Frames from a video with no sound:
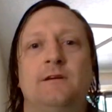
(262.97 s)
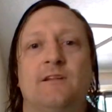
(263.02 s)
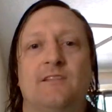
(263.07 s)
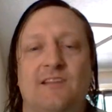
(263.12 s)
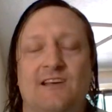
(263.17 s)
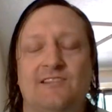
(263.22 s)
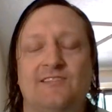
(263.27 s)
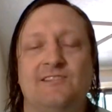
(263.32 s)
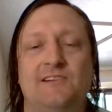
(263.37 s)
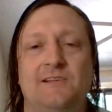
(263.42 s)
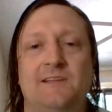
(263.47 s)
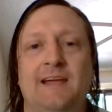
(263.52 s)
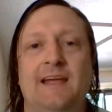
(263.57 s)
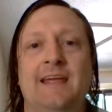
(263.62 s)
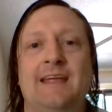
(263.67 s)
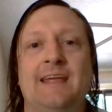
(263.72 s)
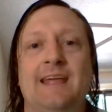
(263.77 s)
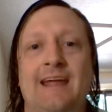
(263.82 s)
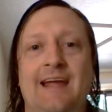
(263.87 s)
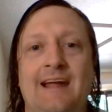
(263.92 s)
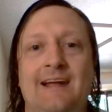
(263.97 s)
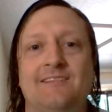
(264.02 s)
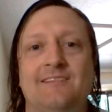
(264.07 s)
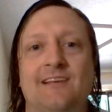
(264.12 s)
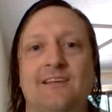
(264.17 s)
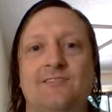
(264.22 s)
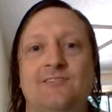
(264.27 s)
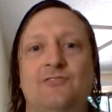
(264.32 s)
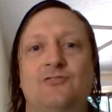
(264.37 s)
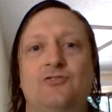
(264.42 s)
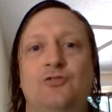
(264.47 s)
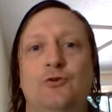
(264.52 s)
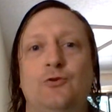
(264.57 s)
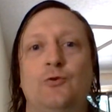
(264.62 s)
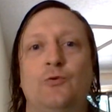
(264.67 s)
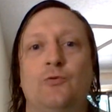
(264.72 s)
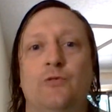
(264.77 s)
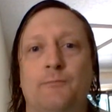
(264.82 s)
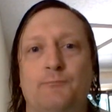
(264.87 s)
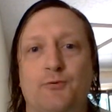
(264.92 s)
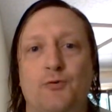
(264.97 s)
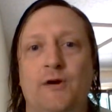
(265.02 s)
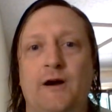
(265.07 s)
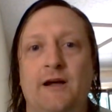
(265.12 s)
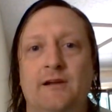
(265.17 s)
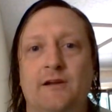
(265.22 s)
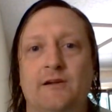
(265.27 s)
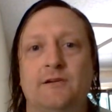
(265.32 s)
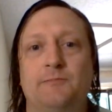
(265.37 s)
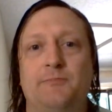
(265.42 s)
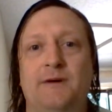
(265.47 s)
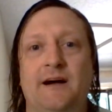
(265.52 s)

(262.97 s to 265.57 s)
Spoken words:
thus delaying access to the product